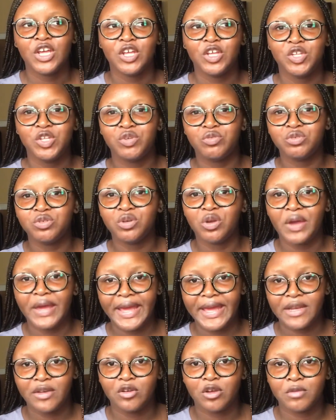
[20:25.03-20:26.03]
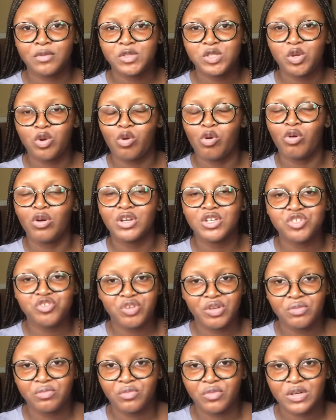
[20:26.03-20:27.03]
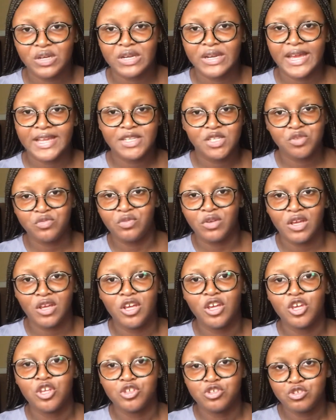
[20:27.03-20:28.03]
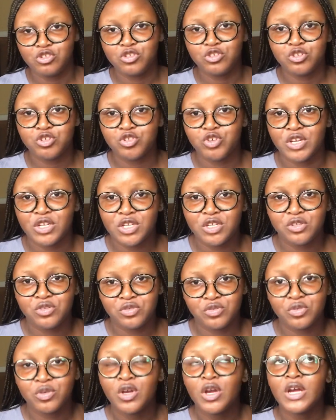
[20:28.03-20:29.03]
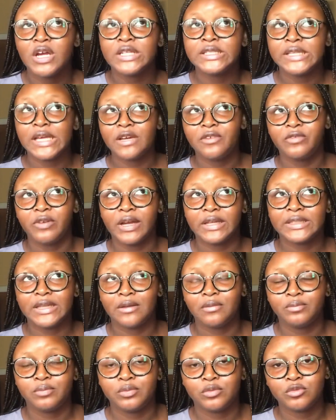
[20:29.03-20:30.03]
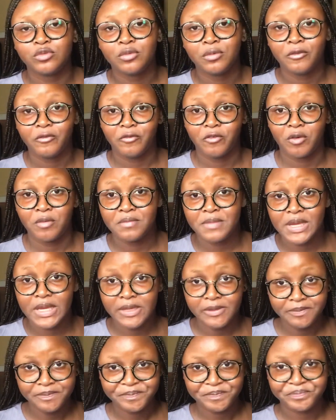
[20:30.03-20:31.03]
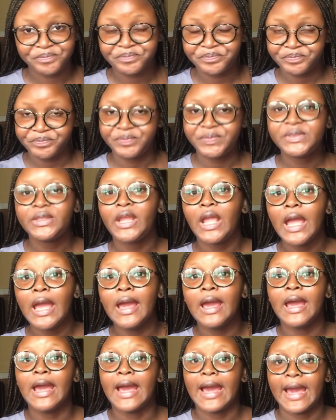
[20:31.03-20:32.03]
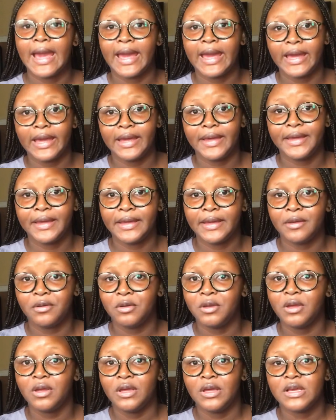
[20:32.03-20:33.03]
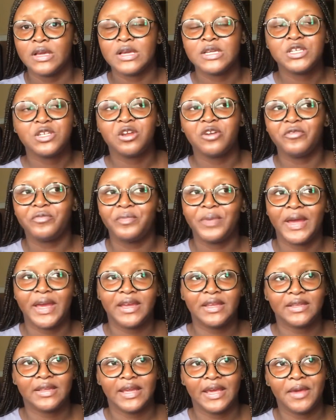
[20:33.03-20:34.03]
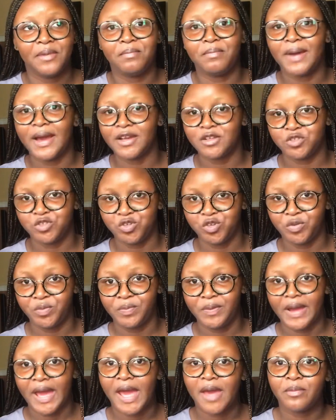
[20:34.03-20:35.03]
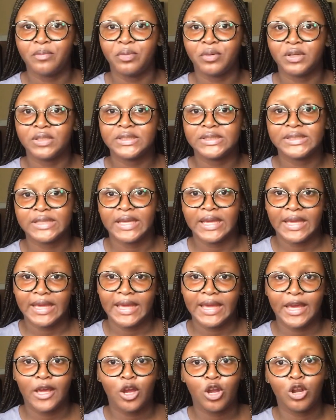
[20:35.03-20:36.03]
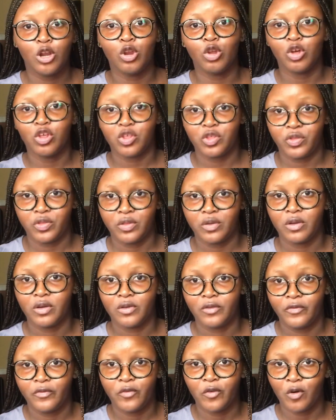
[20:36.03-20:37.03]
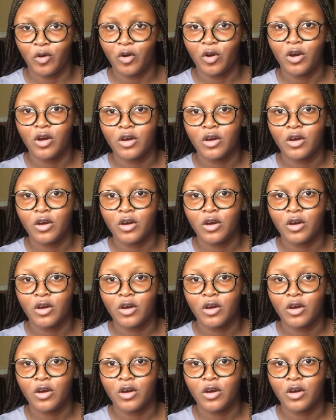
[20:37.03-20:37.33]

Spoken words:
you will not end up squandering money like the way you usually do. Take for example, for me, instead of buying a backdrop, I bought a cloth for